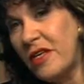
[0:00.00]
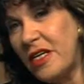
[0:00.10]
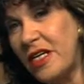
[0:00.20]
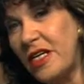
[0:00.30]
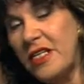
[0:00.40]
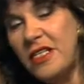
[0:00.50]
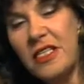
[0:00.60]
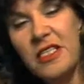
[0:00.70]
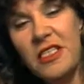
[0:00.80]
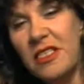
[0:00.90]
and it's
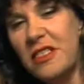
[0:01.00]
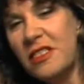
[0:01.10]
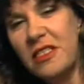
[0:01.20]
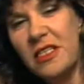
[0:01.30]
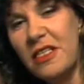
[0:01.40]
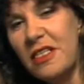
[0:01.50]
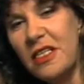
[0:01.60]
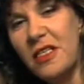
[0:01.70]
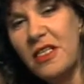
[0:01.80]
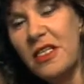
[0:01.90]
just I don't
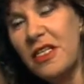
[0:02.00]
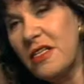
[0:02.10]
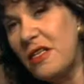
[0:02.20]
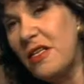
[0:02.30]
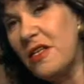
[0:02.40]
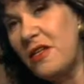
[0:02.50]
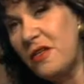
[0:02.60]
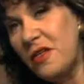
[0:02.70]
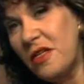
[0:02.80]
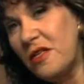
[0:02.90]
know, it's a little too
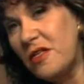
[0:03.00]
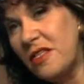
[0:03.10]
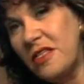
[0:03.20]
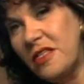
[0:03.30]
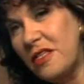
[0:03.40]
close.